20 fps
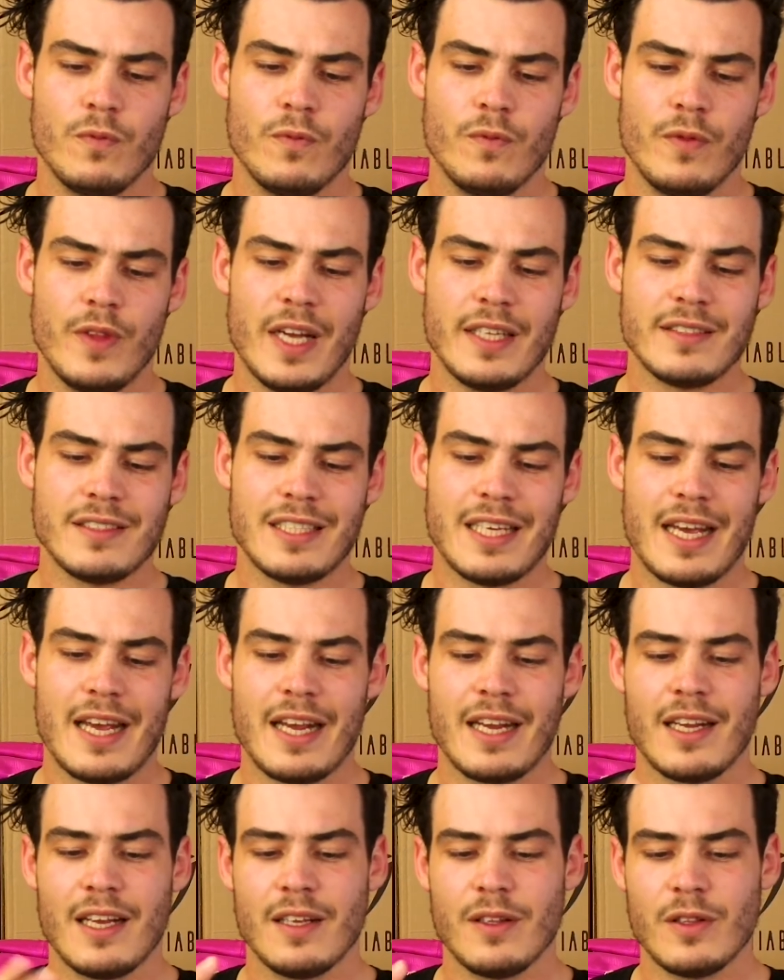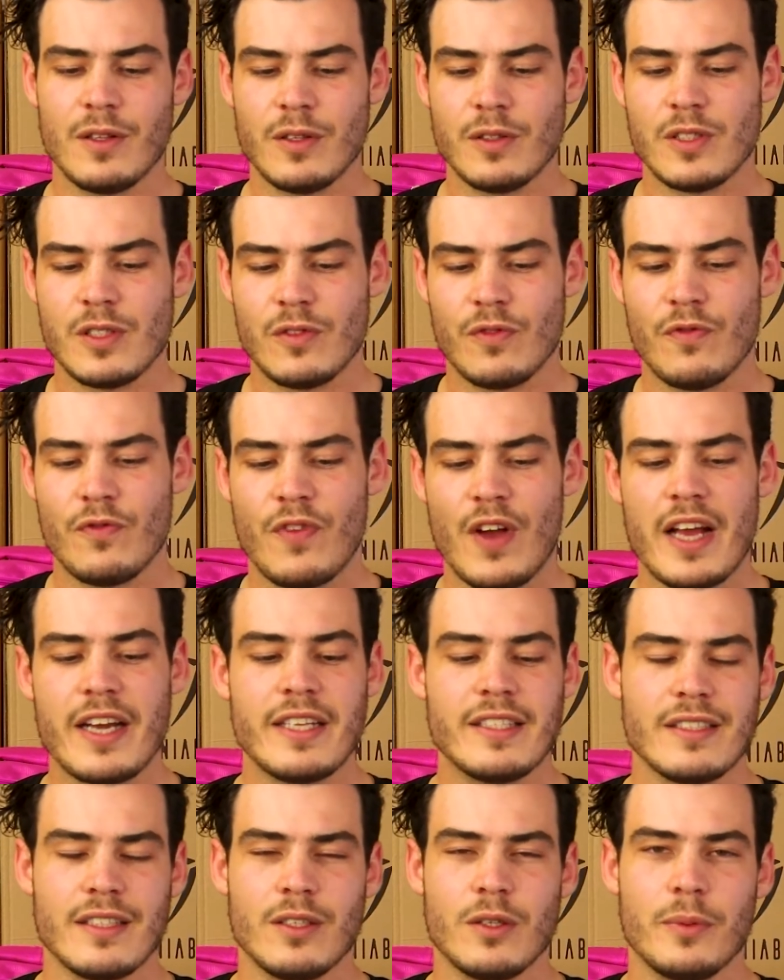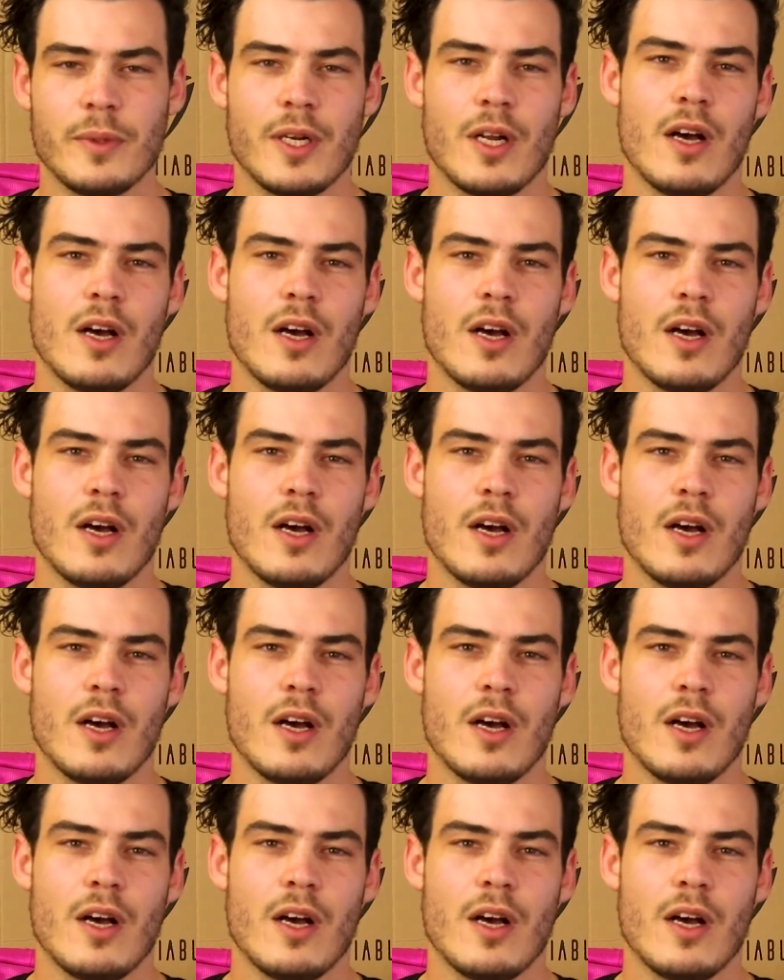That saying, this fat is a little bit